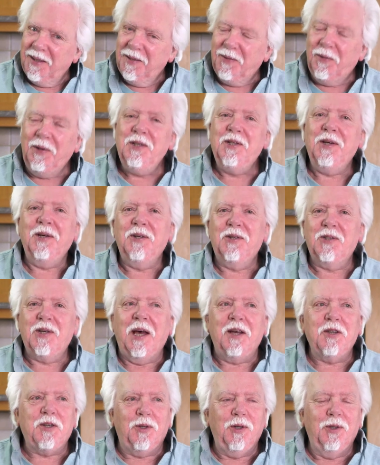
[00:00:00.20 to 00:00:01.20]
Greetings,
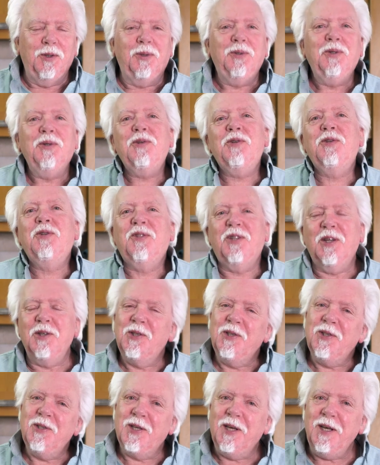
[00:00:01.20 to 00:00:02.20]
gastronauts.
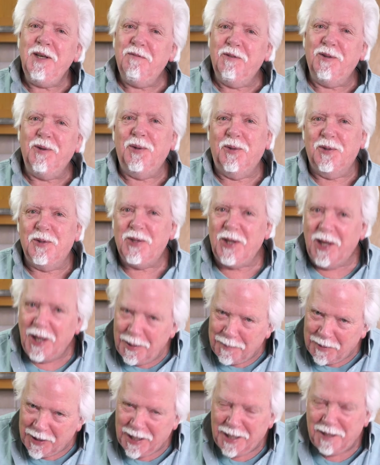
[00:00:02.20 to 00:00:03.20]
This is Keef Cooks.
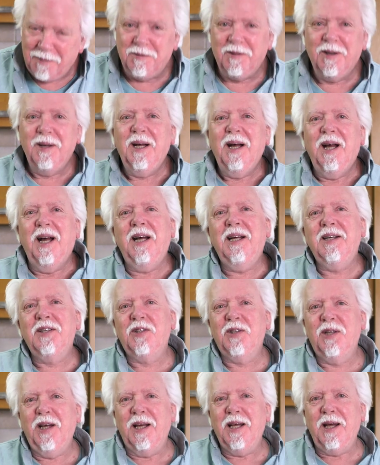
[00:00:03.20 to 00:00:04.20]
I'm Keef, and
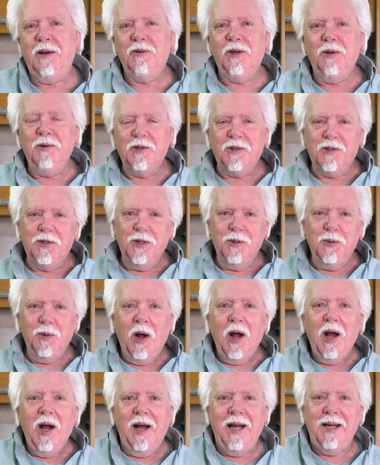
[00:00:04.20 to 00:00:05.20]
today I'm going to
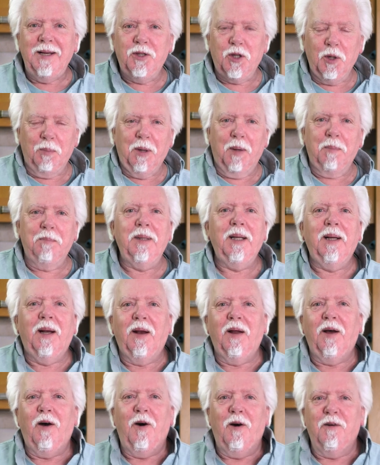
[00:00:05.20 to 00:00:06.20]
do a double
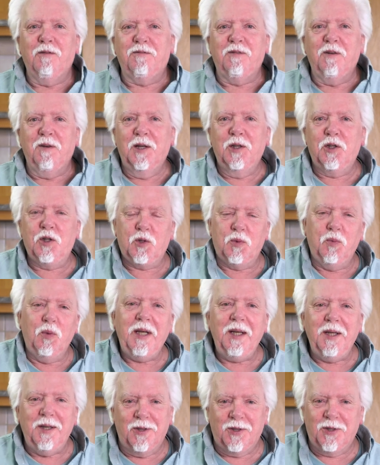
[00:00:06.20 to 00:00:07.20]
bill of
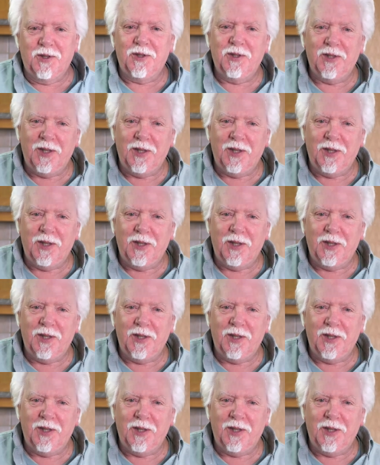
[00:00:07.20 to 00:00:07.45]
sweets,